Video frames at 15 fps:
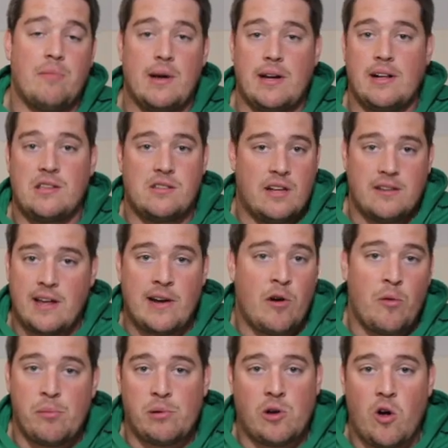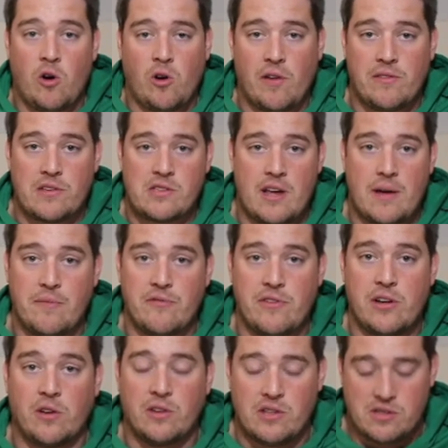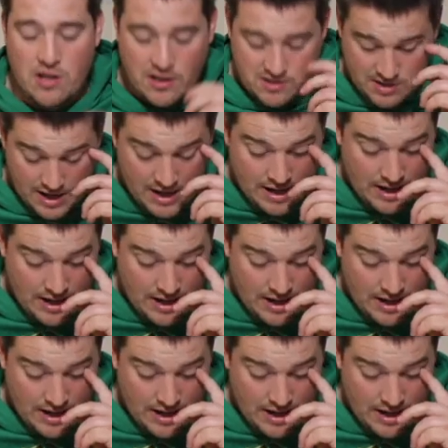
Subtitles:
minutes that they don't belong on the same field as us.